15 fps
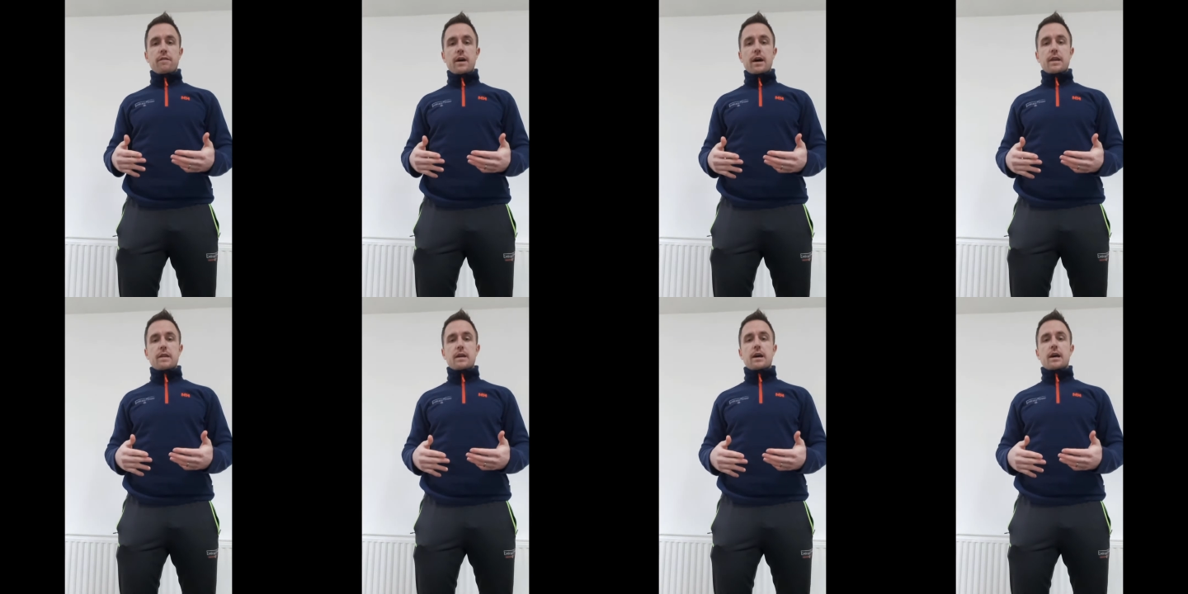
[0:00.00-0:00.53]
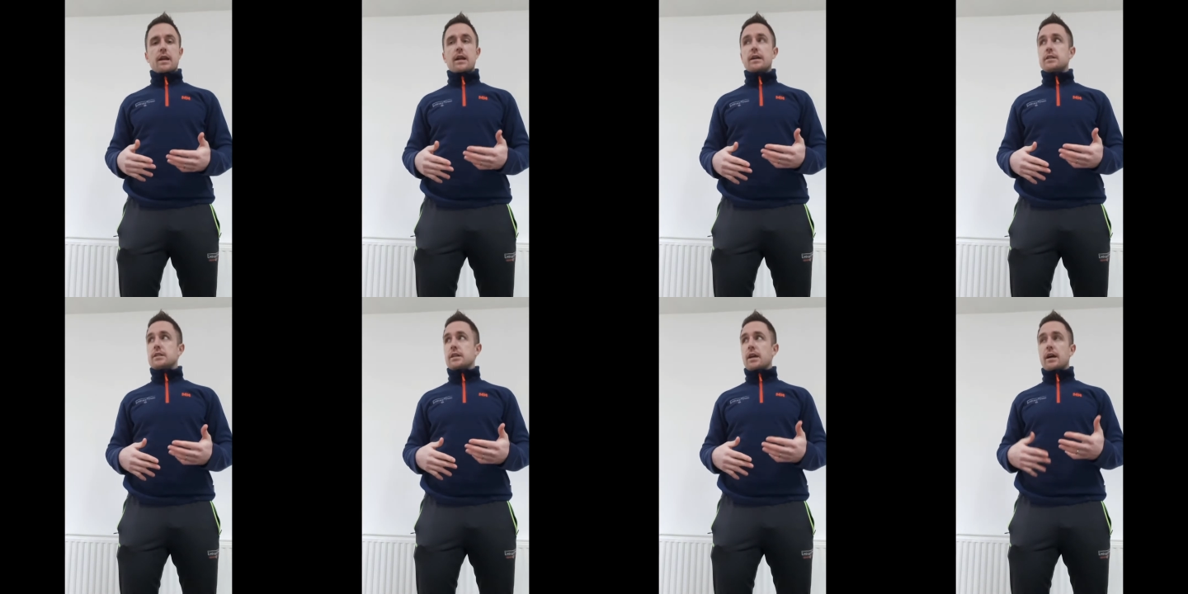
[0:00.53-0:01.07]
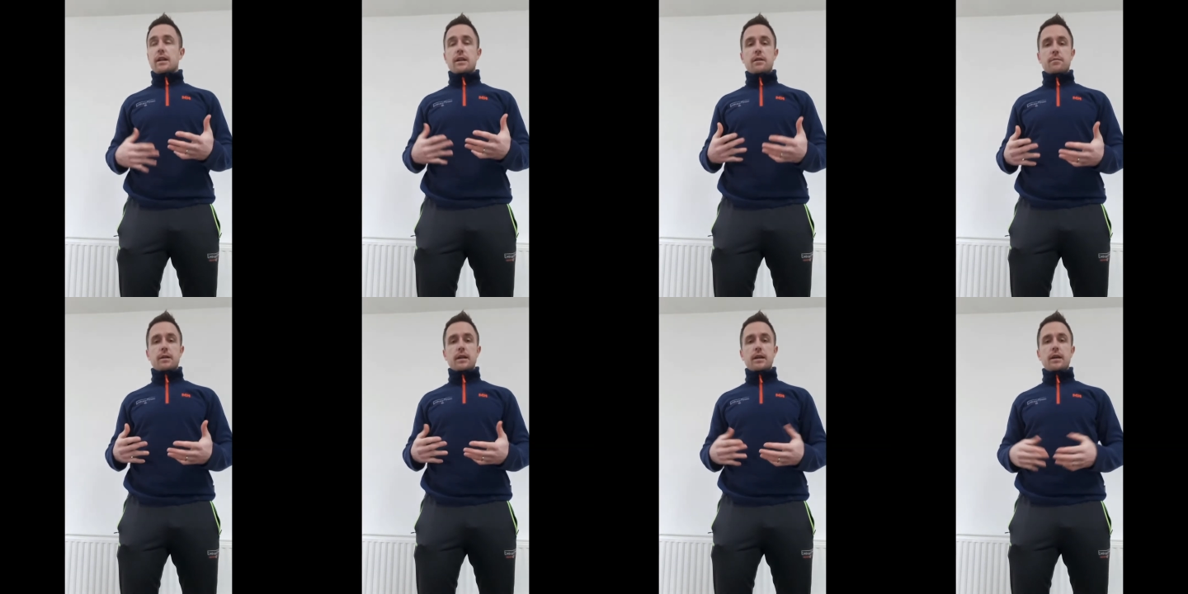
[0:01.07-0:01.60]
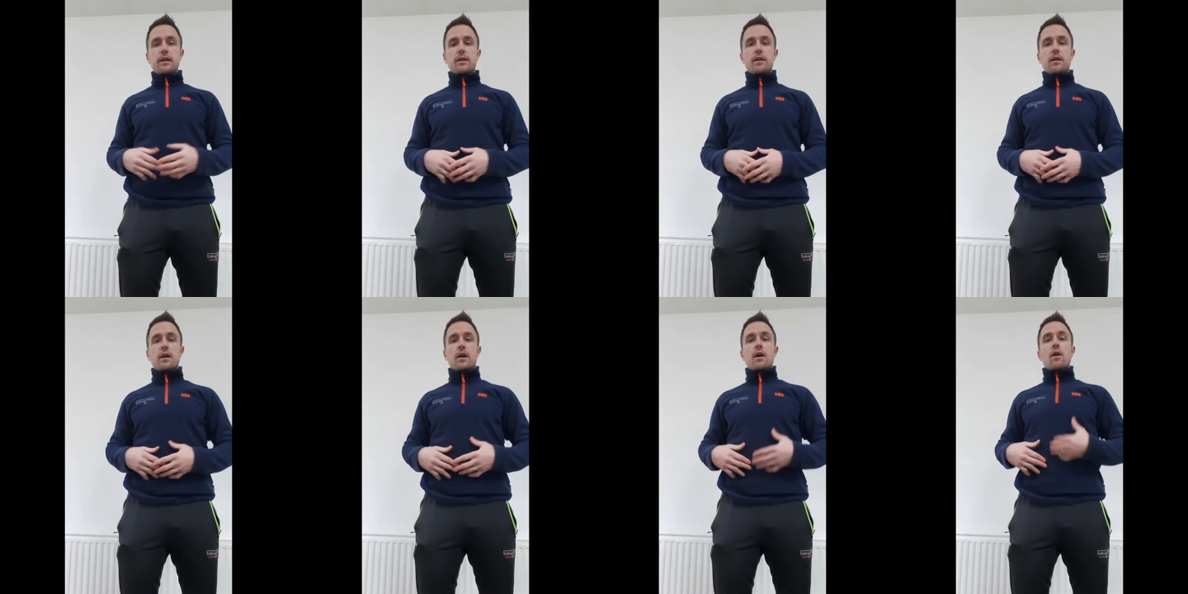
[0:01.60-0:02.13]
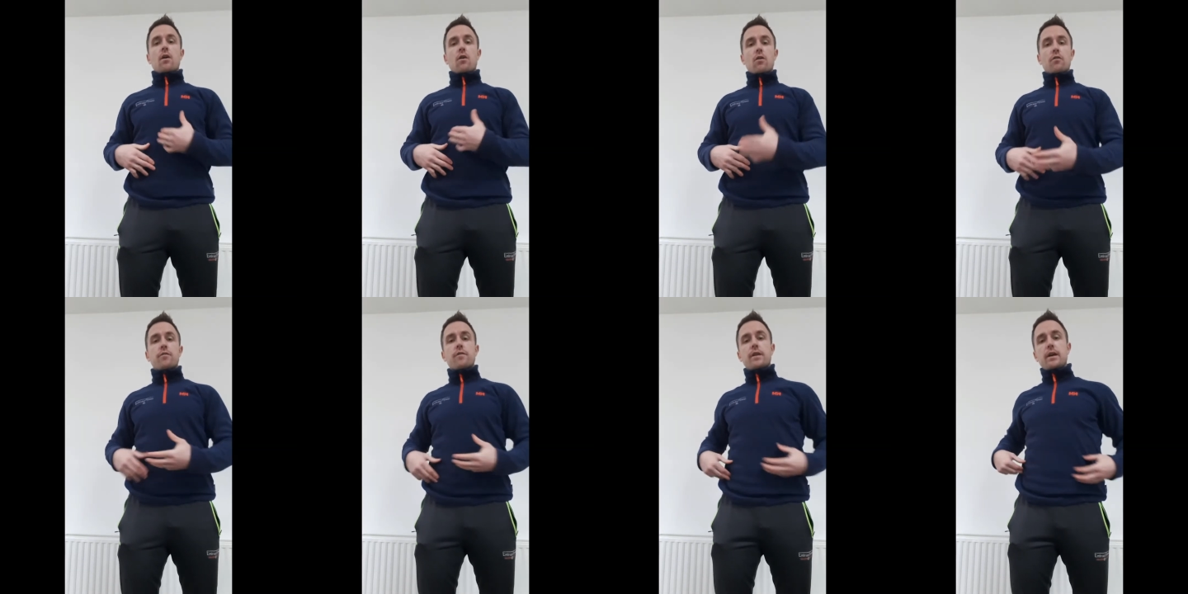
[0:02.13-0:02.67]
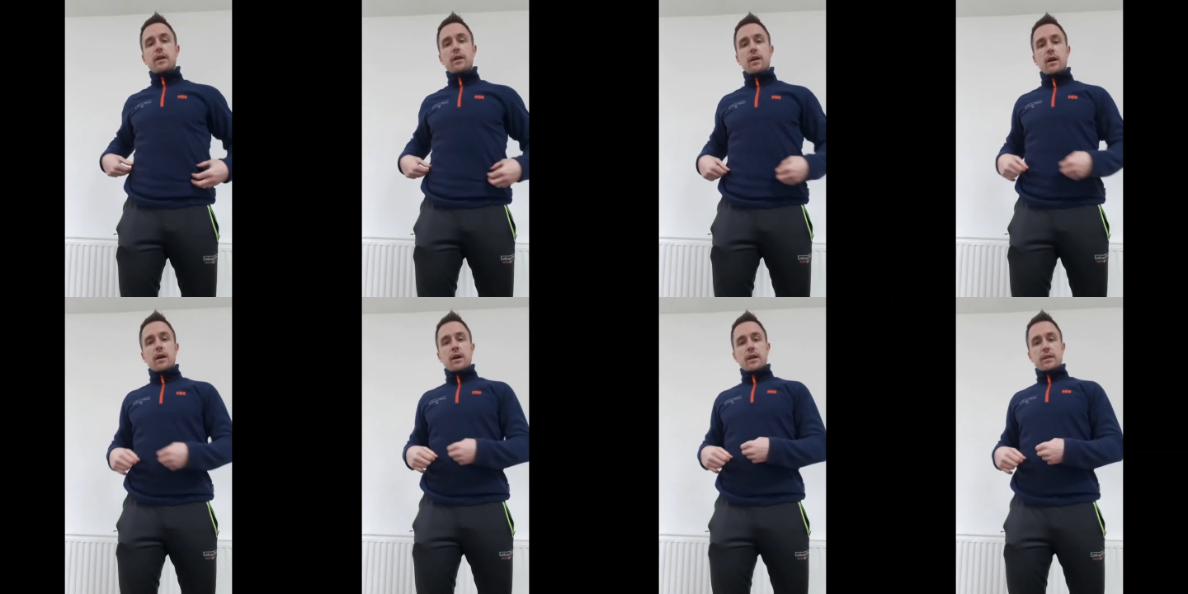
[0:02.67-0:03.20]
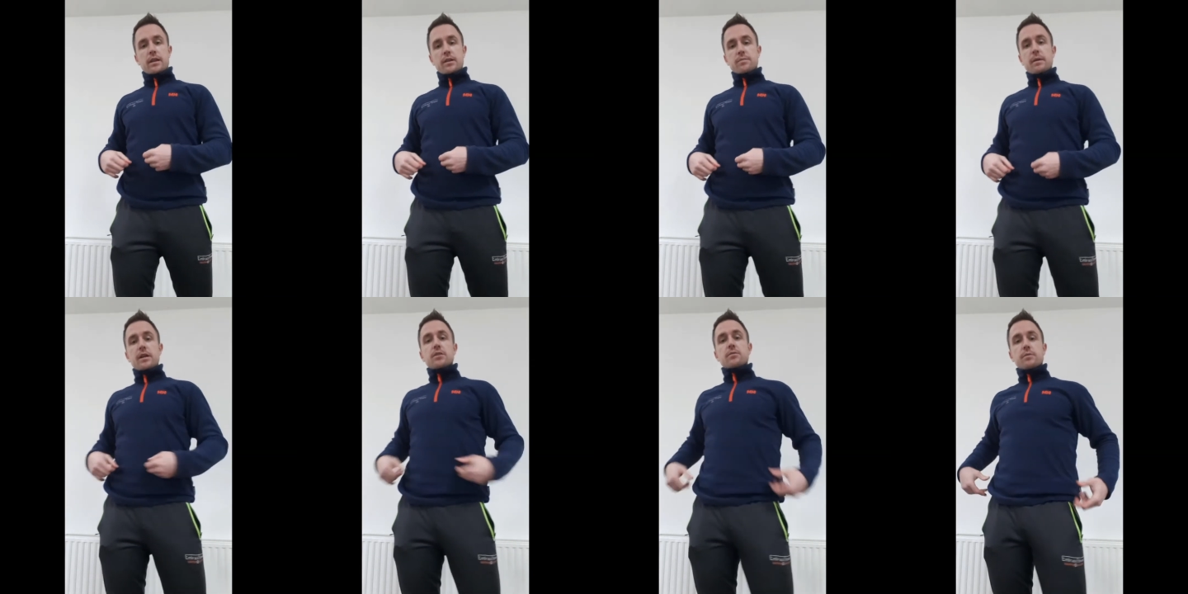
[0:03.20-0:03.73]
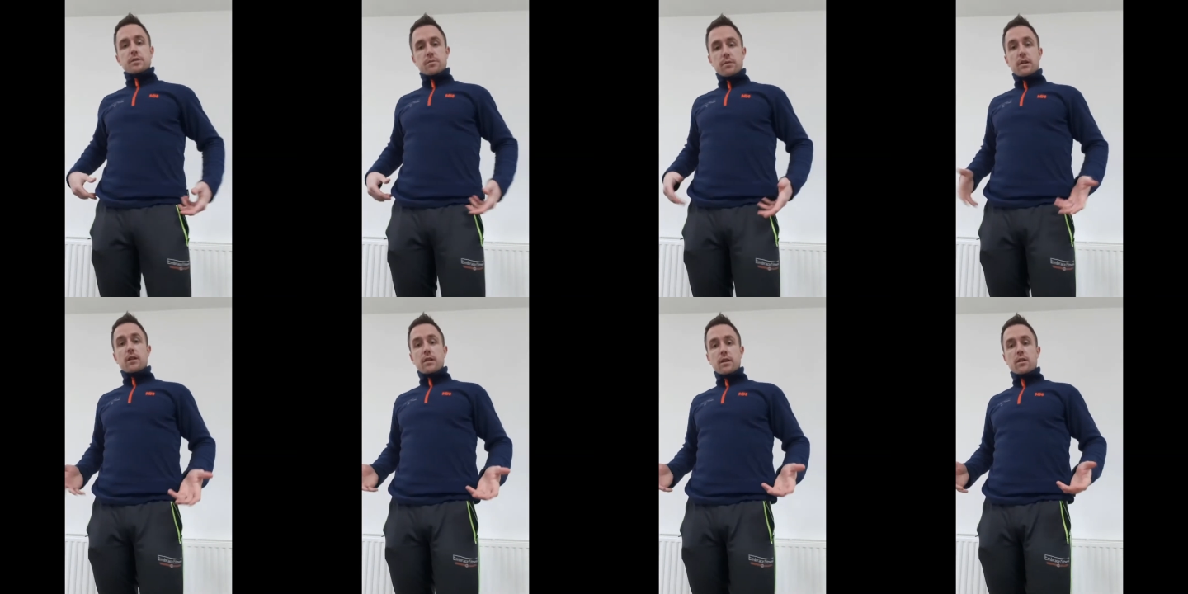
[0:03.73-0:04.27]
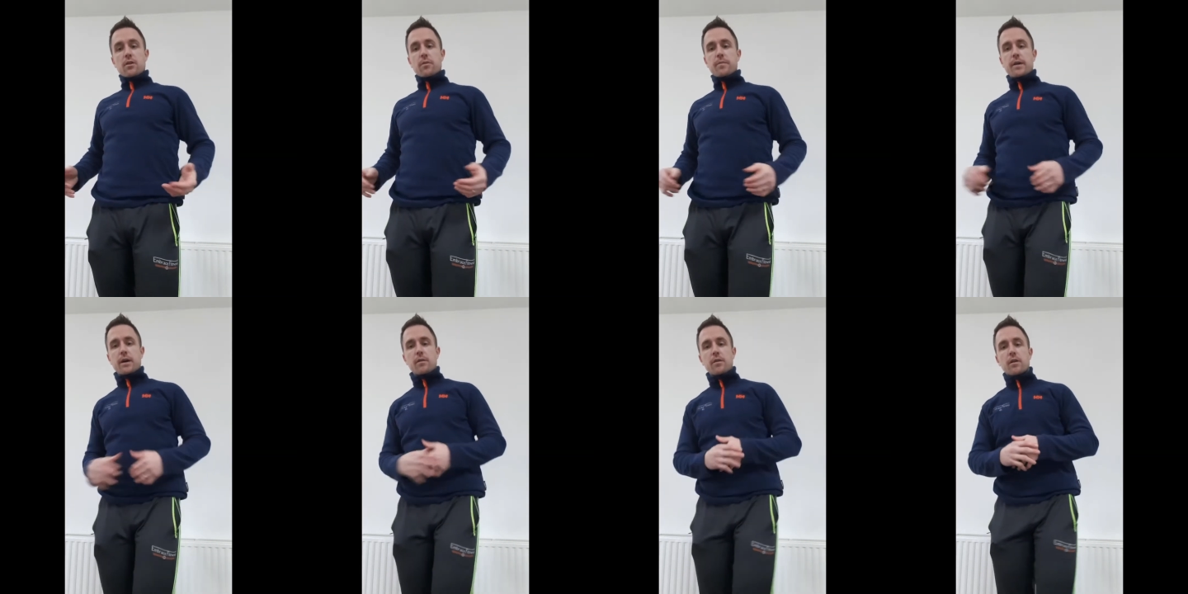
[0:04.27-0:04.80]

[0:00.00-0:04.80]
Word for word: fat and as you get a little bit leaner, hopefully these measurements will come down.